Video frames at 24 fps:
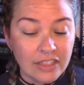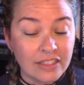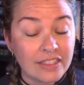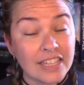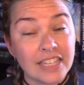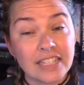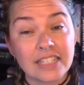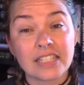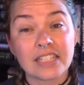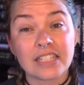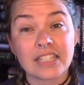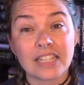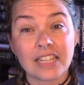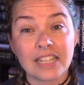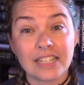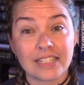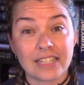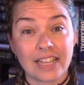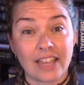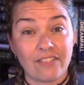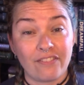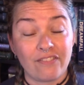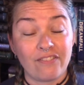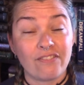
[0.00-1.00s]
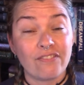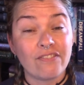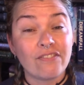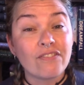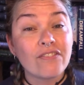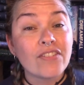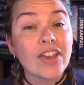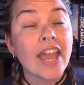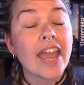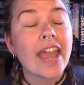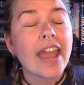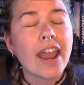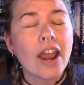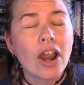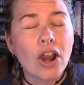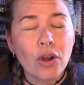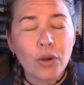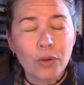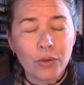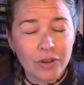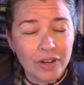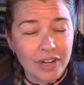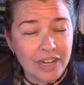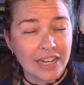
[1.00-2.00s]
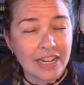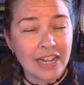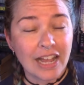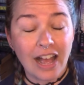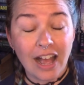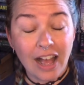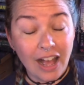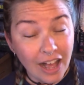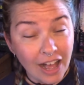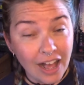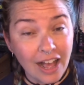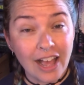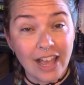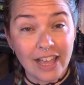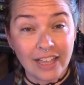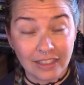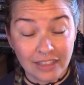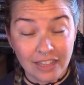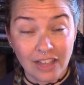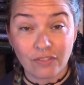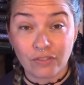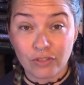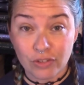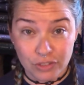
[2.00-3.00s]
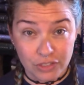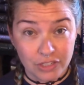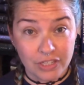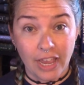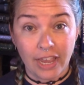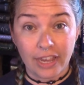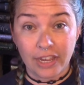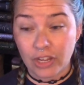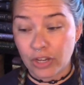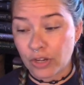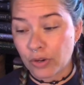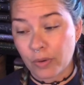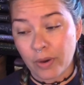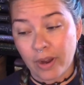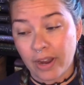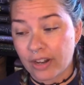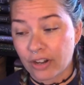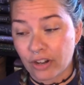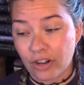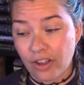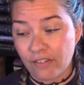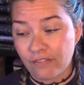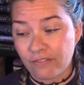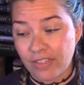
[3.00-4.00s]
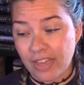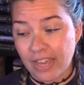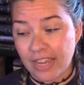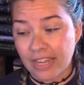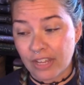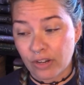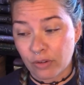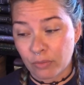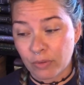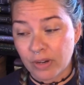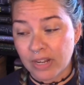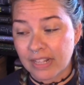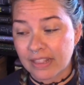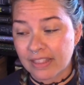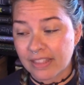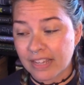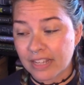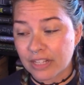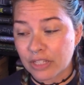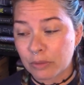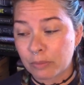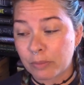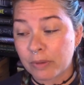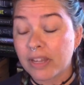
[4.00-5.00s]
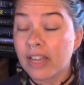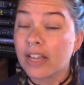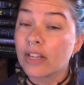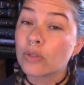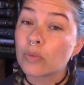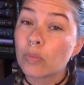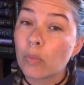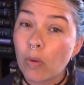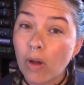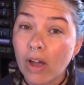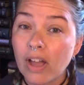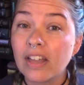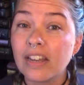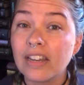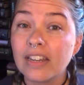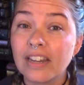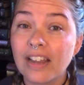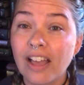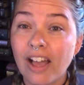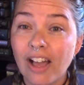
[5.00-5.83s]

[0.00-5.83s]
this is a very high level second grader if they can read this because one